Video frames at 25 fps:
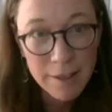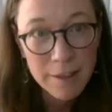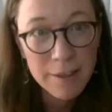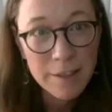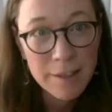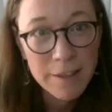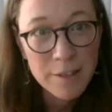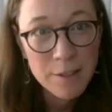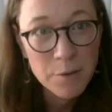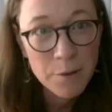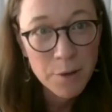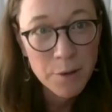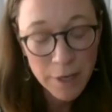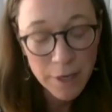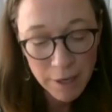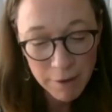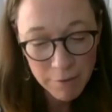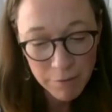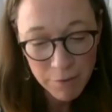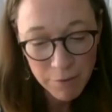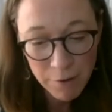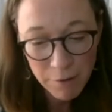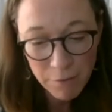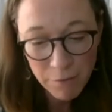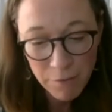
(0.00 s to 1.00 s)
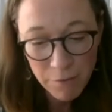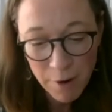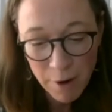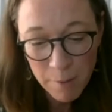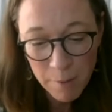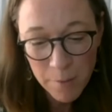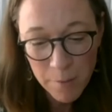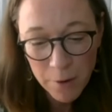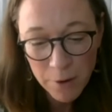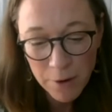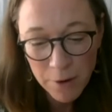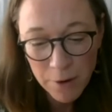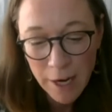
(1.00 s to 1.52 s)
The story of the
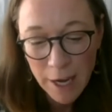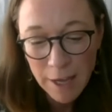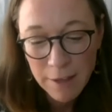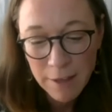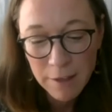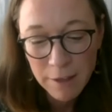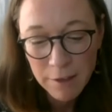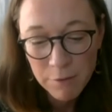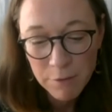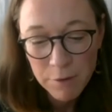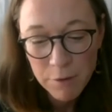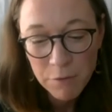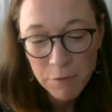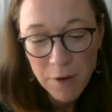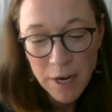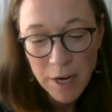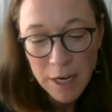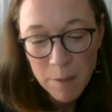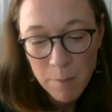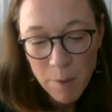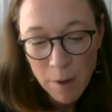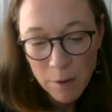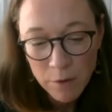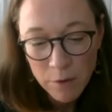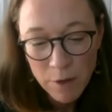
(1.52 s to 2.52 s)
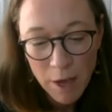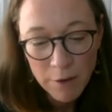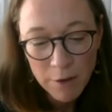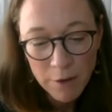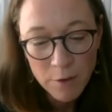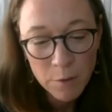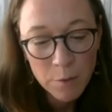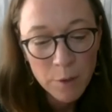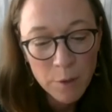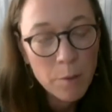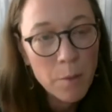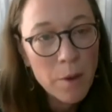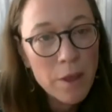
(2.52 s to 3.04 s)
farmer and the refrain about not
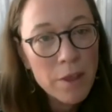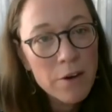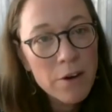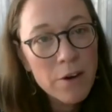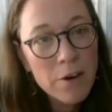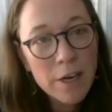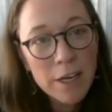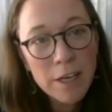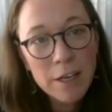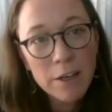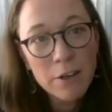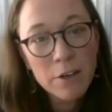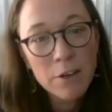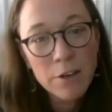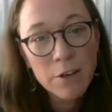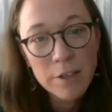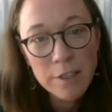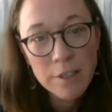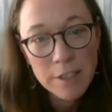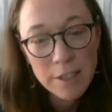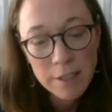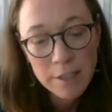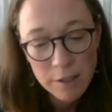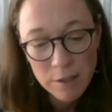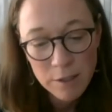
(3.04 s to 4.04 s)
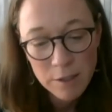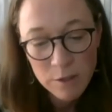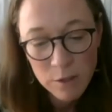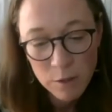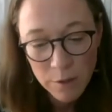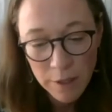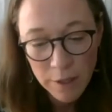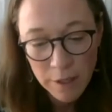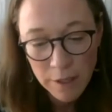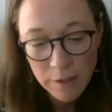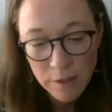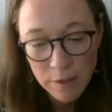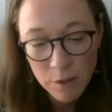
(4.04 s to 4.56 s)
knowing whether any occurrence in the
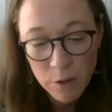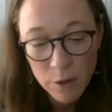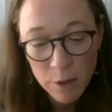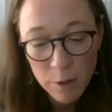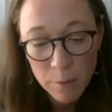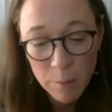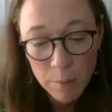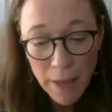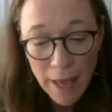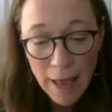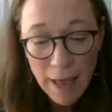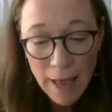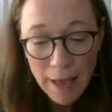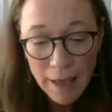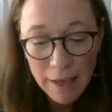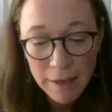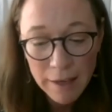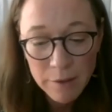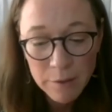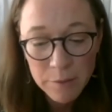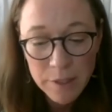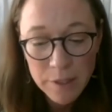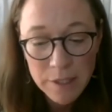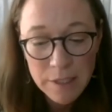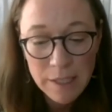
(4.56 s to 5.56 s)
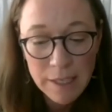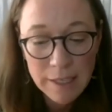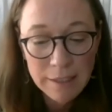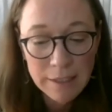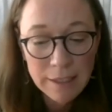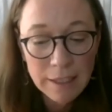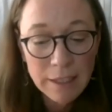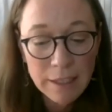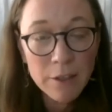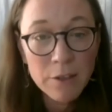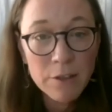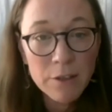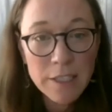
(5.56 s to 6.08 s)
story is good or bad was
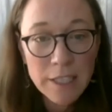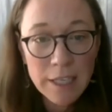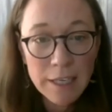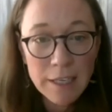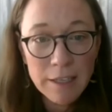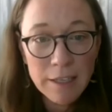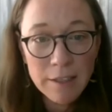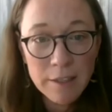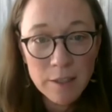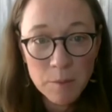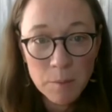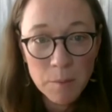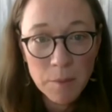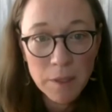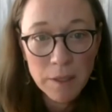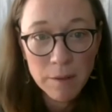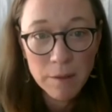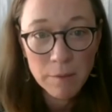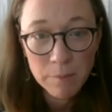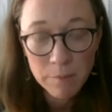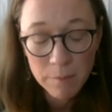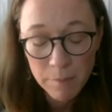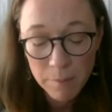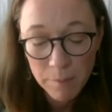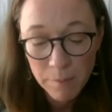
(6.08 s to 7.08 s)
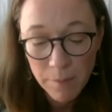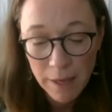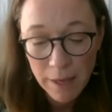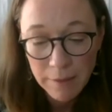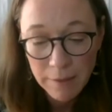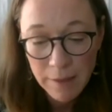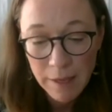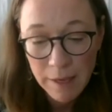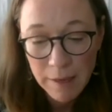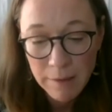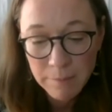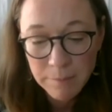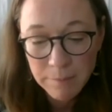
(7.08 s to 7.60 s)
slightly irritating to me back
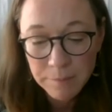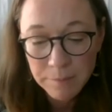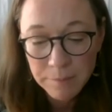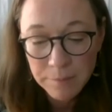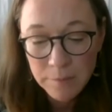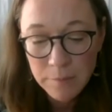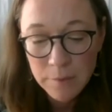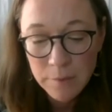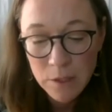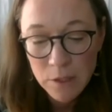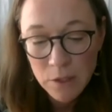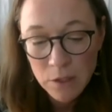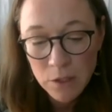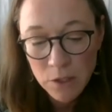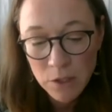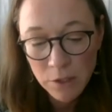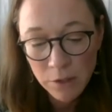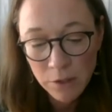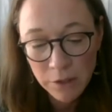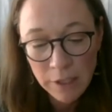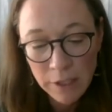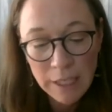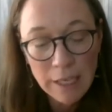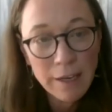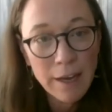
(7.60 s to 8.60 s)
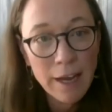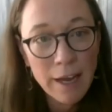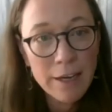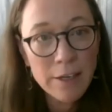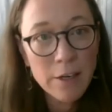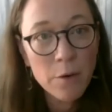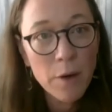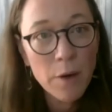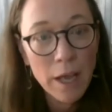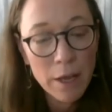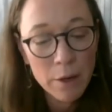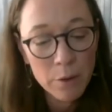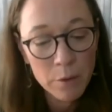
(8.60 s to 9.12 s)
then. Surely I
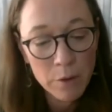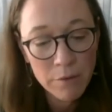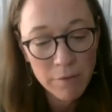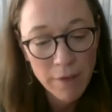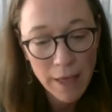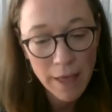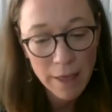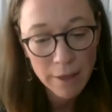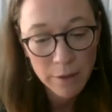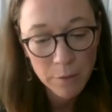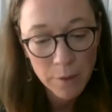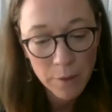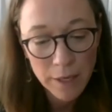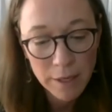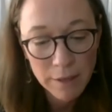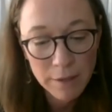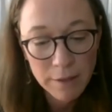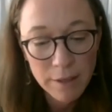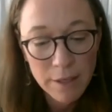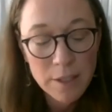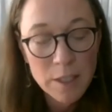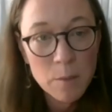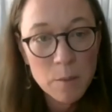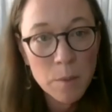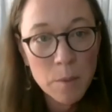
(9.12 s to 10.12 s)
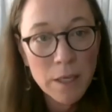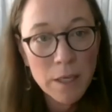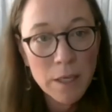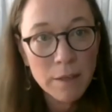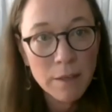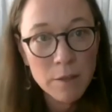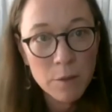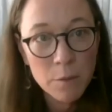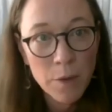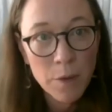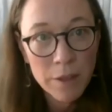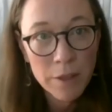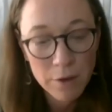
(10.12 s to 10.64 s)
know how to evaluate and speak
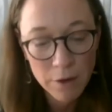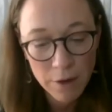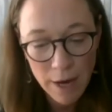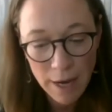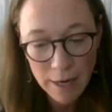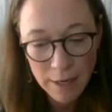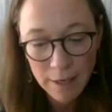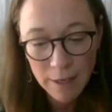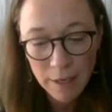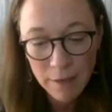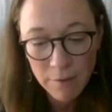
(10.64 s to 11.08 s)
to whether any